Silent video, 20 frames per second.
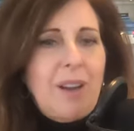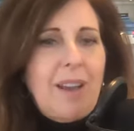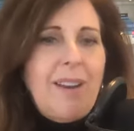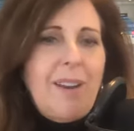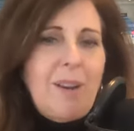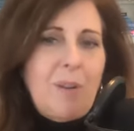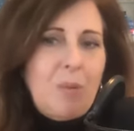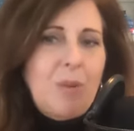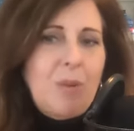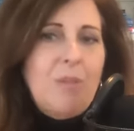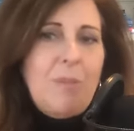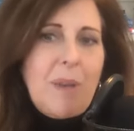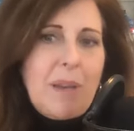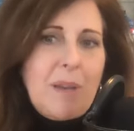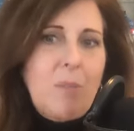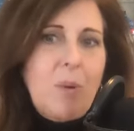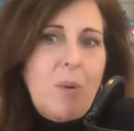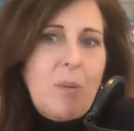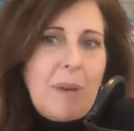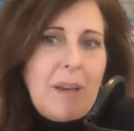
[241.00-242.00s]
and I would have
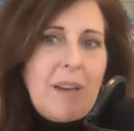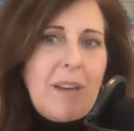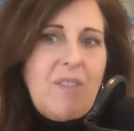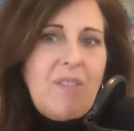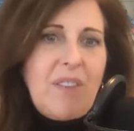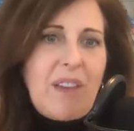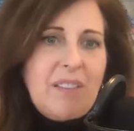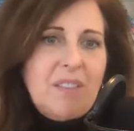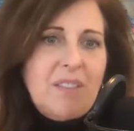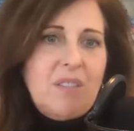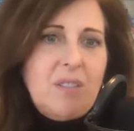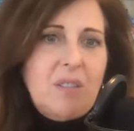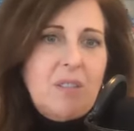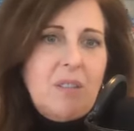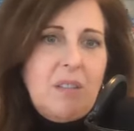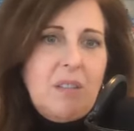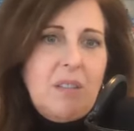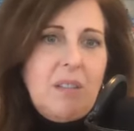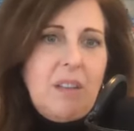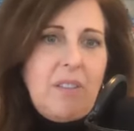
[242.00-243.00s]
made more money faster
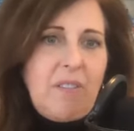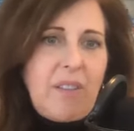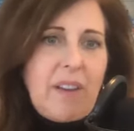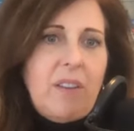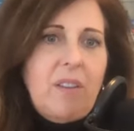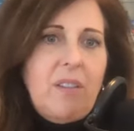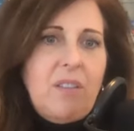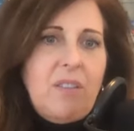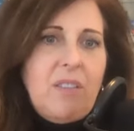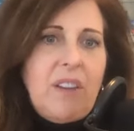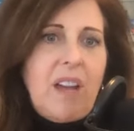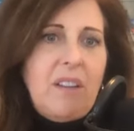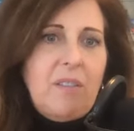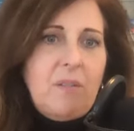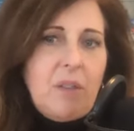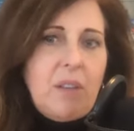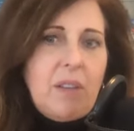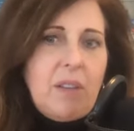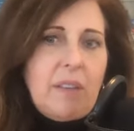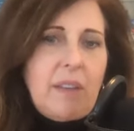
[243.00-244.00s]
if I could have gotten
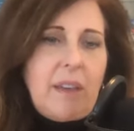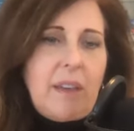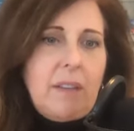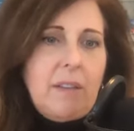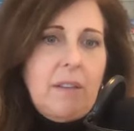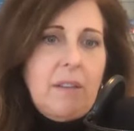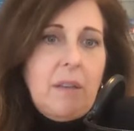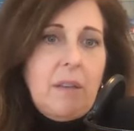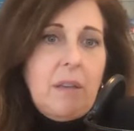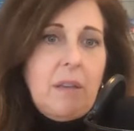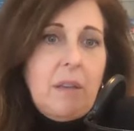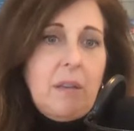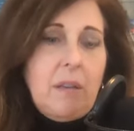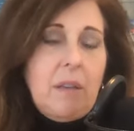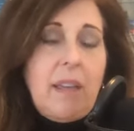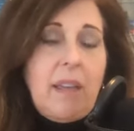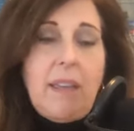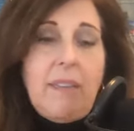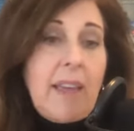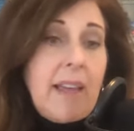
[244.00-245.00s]
rid of that.
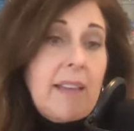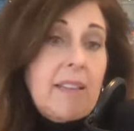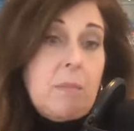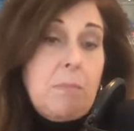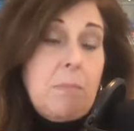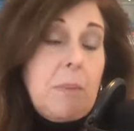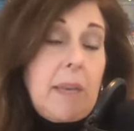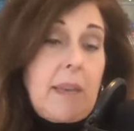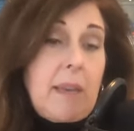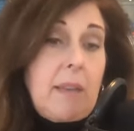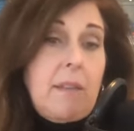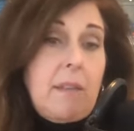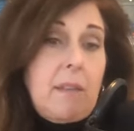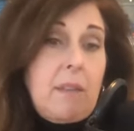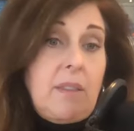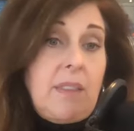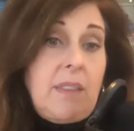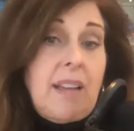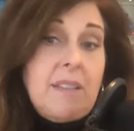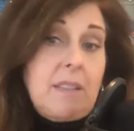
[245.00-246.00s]
And that's me.
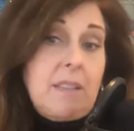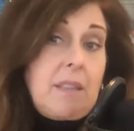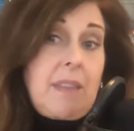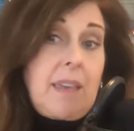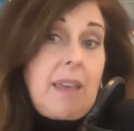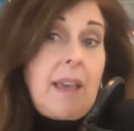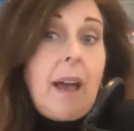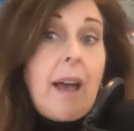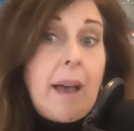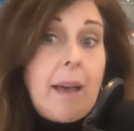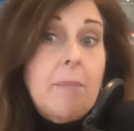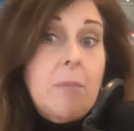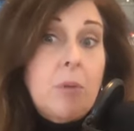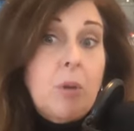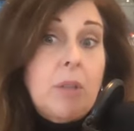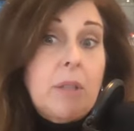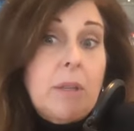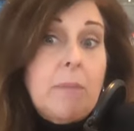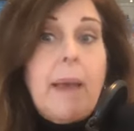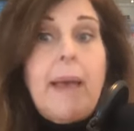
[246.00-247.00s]
That's the thing I'm
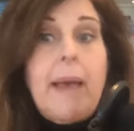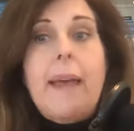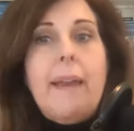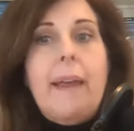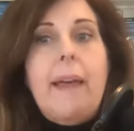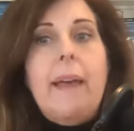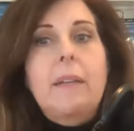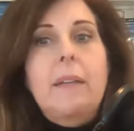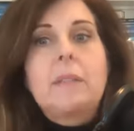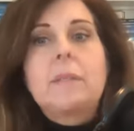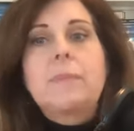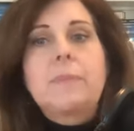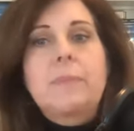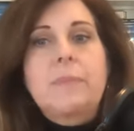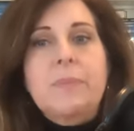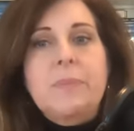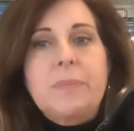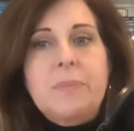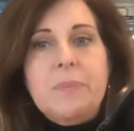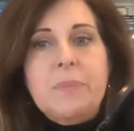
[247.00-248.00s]
really bad
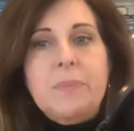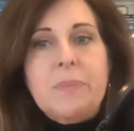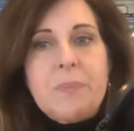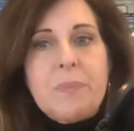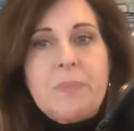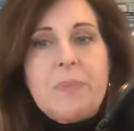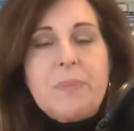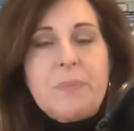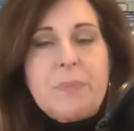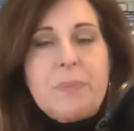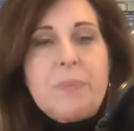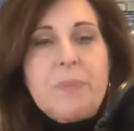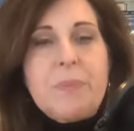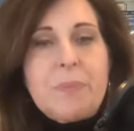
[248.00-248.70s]
at.